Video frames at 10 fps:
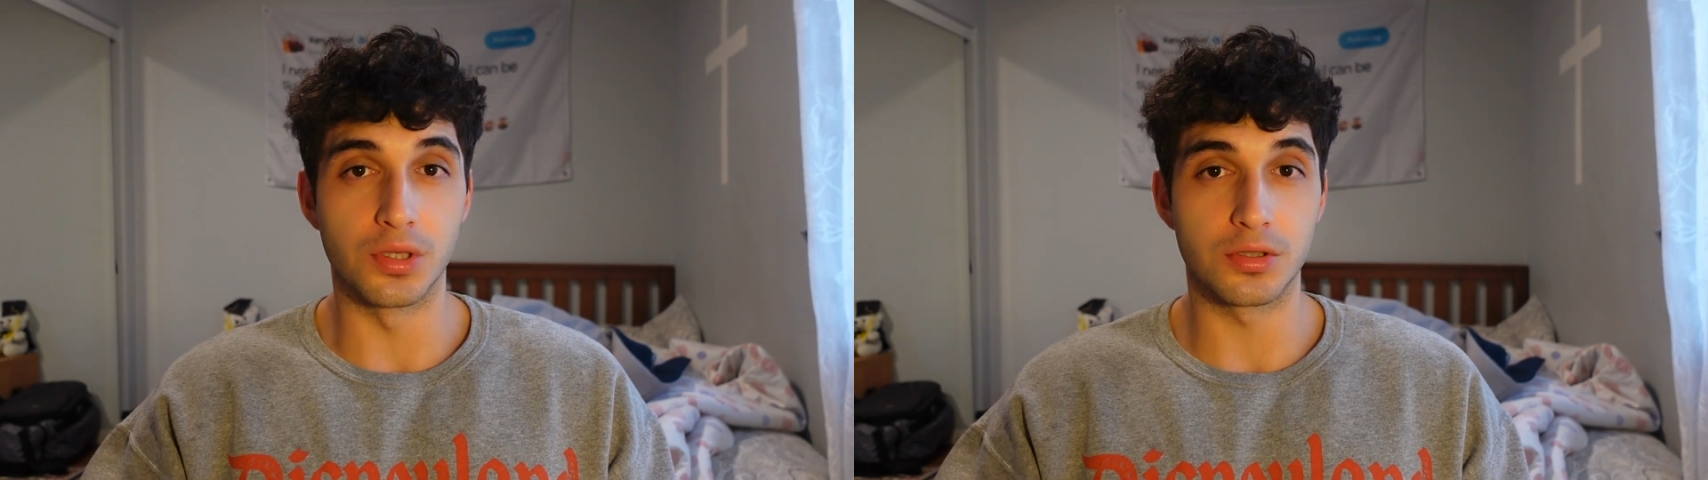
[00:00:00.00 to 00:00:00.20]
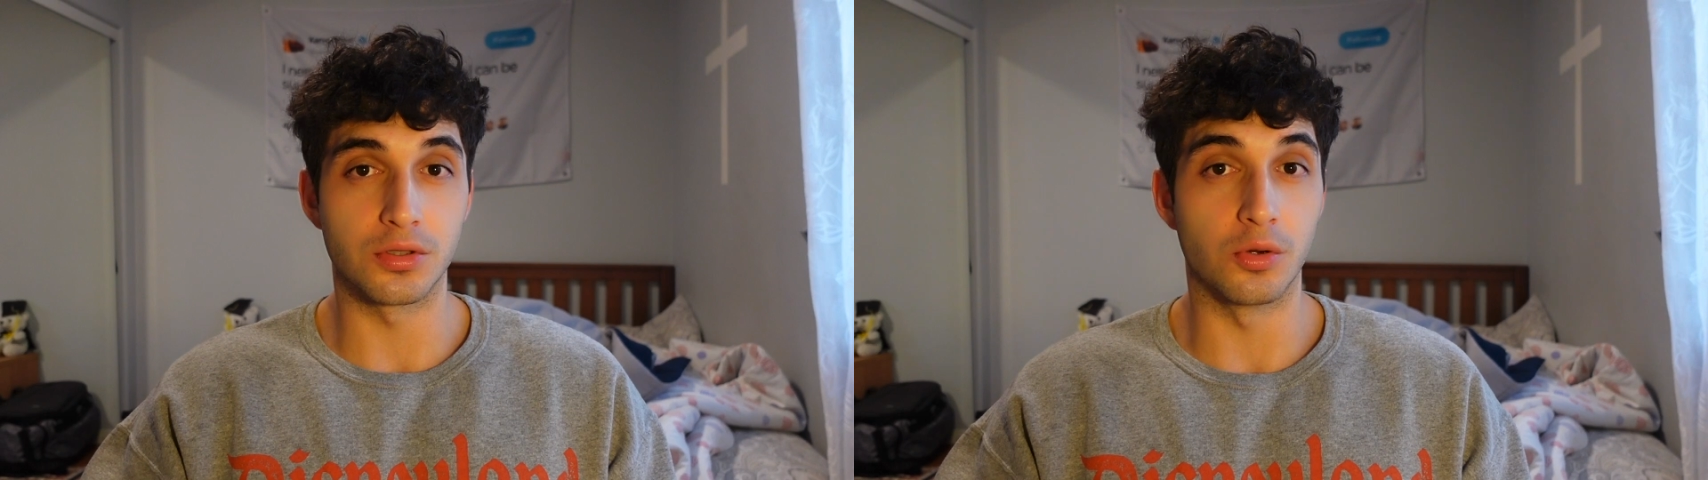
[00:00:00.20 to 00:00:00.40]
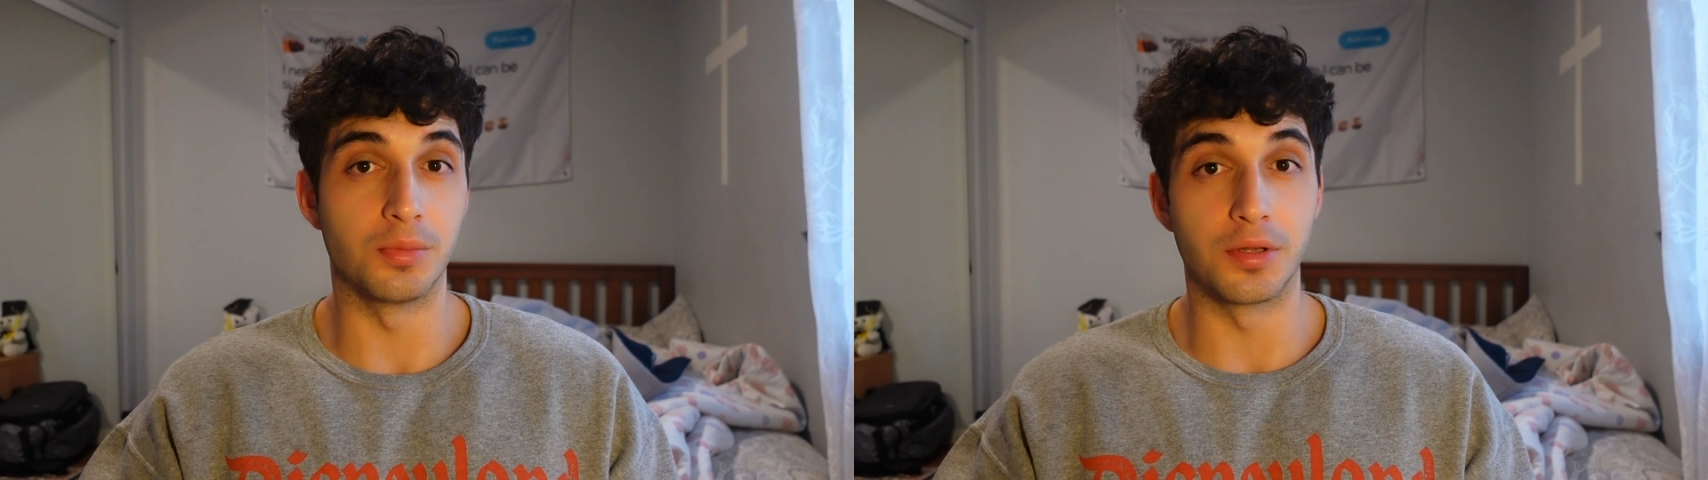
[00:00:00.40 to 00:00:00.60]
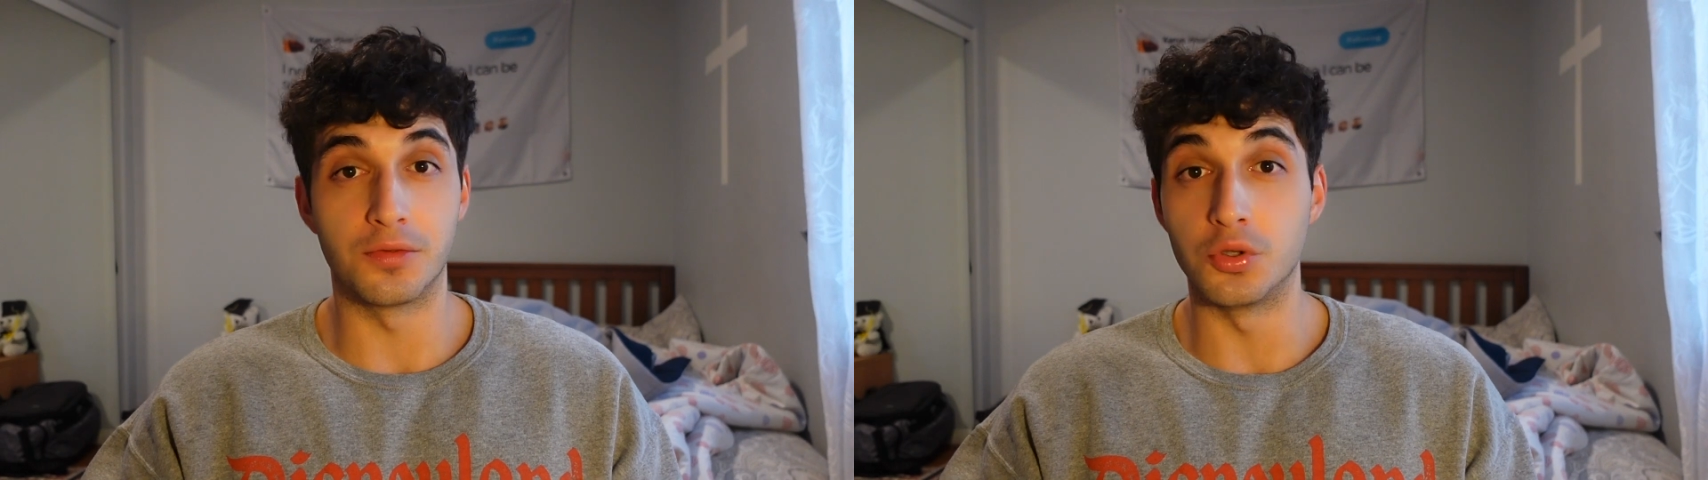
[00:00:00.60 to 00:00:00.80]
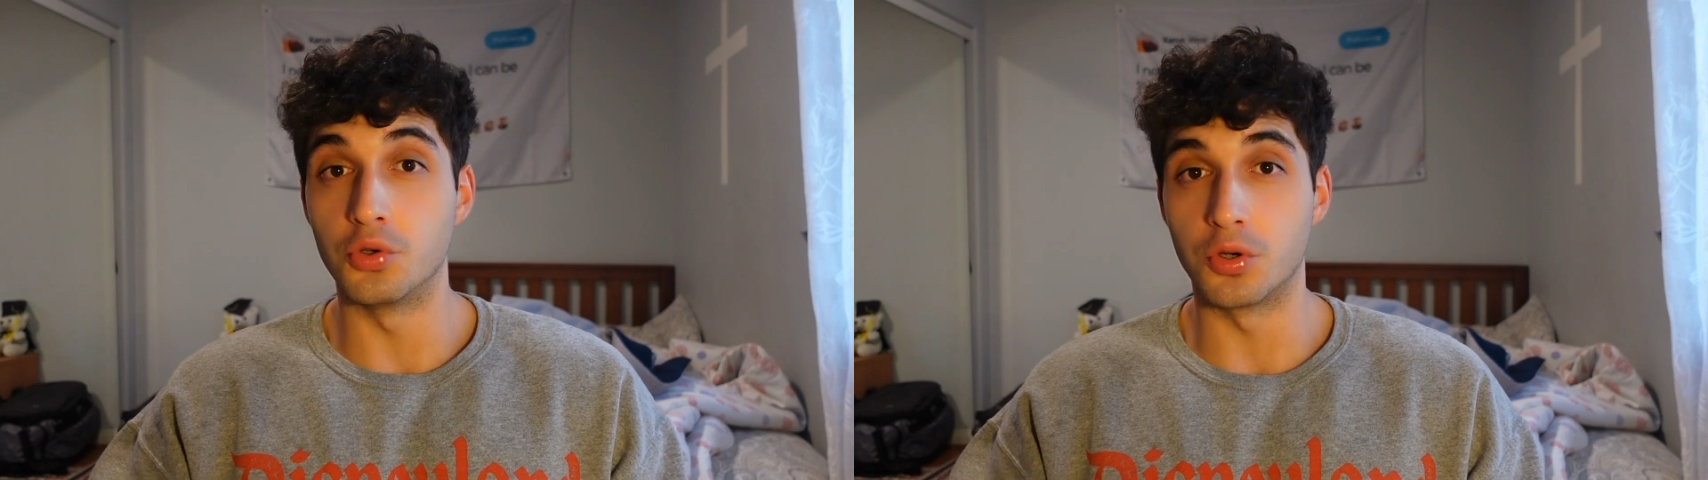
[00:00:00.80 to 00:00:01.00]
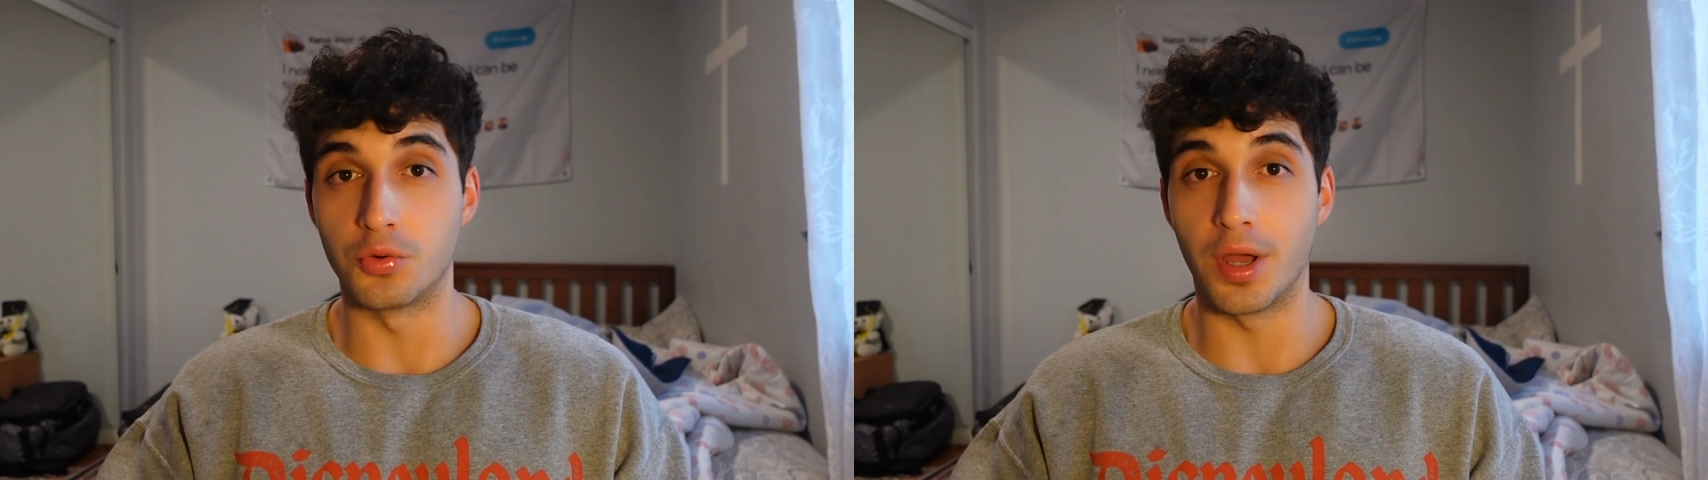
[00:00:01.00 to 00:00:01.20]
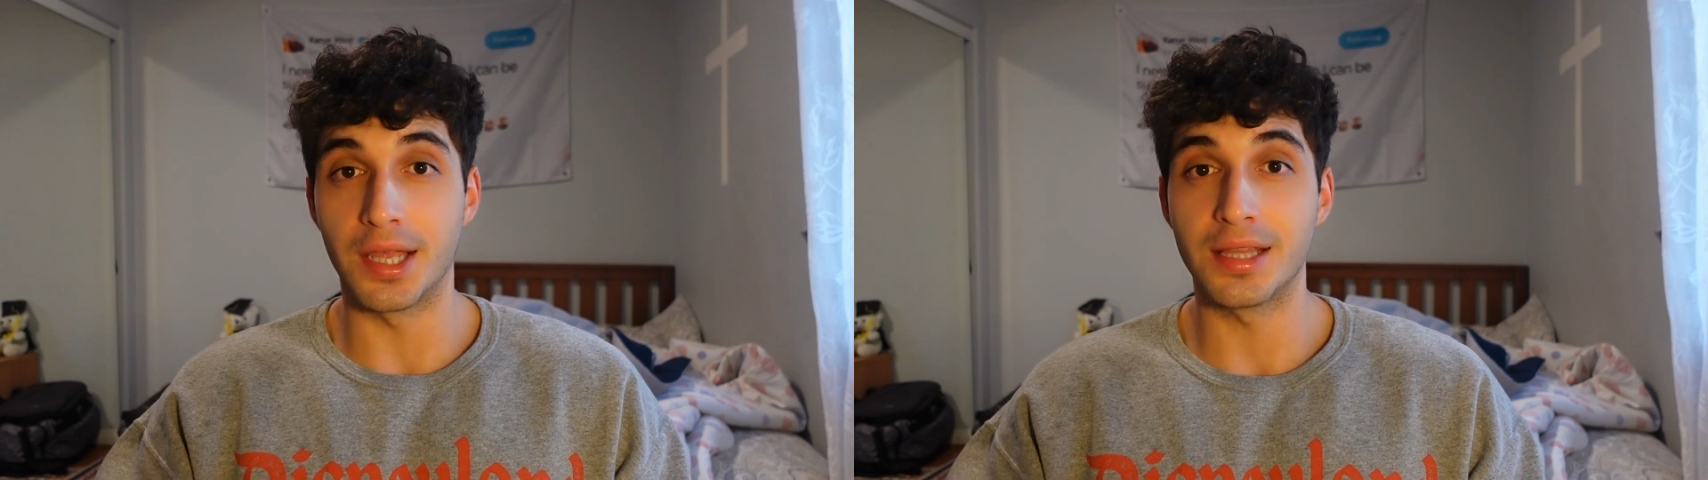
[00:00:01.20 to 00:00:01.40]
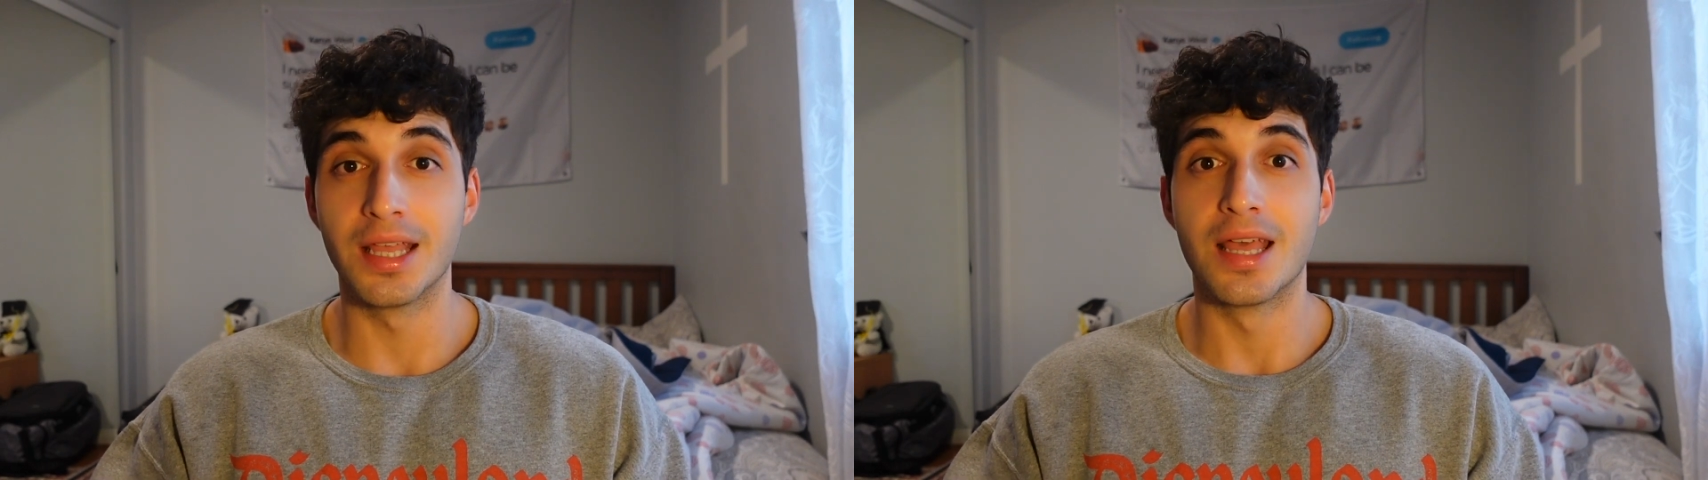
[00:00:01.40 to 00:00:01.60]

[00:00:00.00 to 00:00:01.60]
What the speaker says: so, but if you do it right,